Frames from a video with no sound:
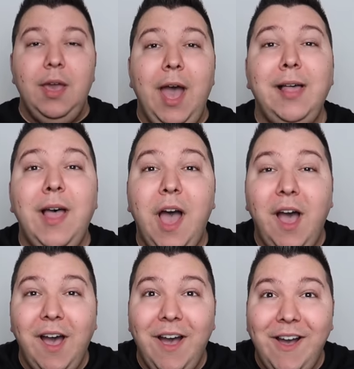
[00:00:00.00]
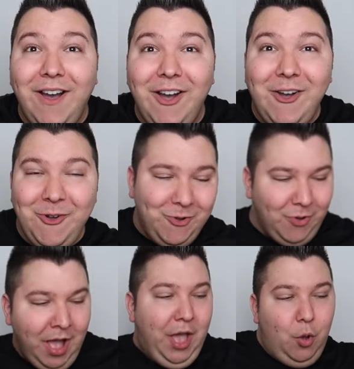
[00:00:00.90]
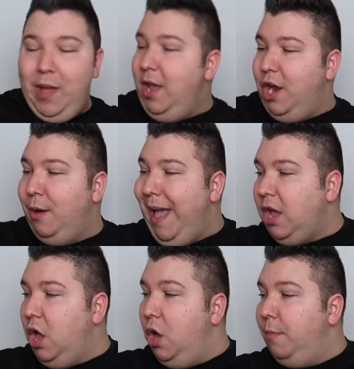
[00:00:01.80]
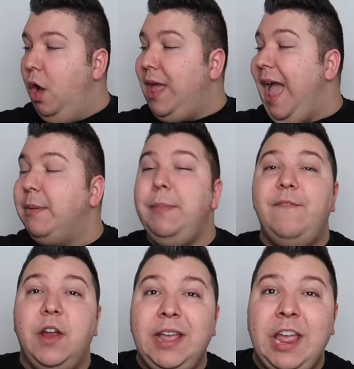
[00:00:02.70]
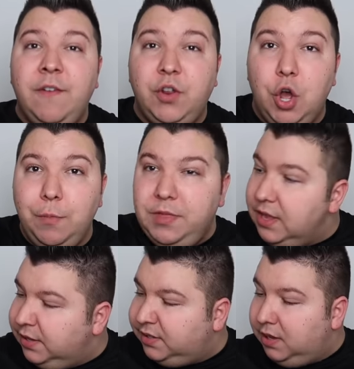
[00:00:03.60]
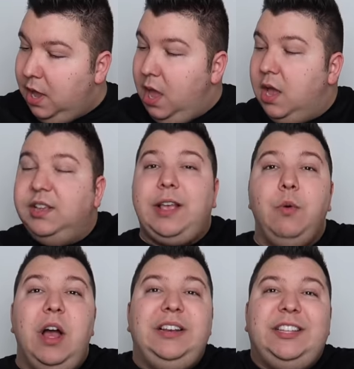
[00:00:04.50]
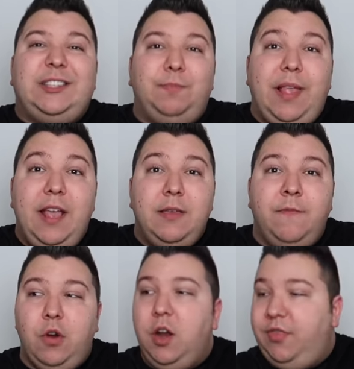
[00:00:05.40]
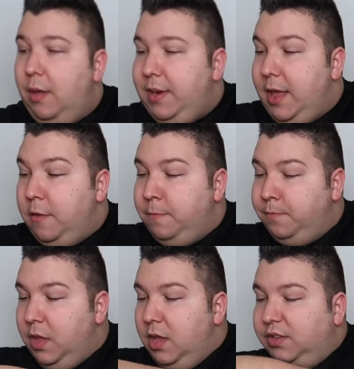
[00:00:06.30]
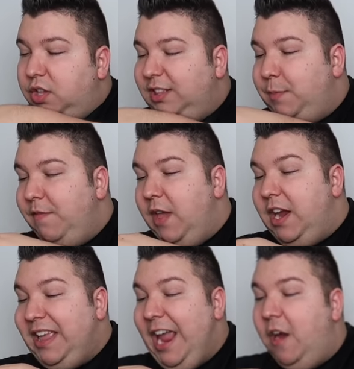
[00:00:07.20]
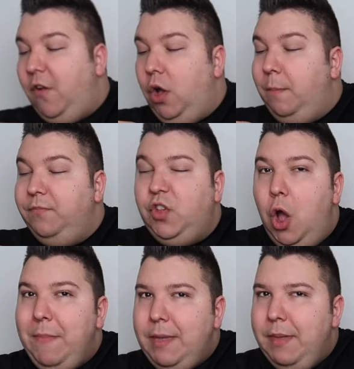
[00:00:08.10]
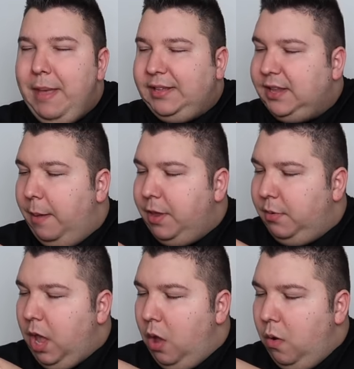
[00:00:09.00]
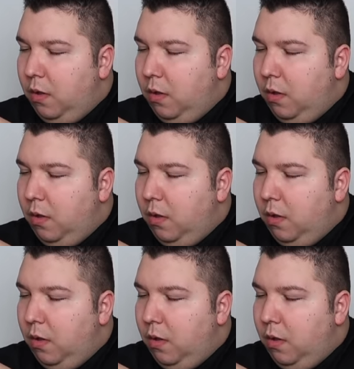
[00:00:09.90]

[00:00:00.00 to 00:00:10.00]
Hello. We're back home. Okay, I'm gonna be very careful to open these because I want to display them for our thumbnail. So let's be very careful. Don't make me mess up. Here we go.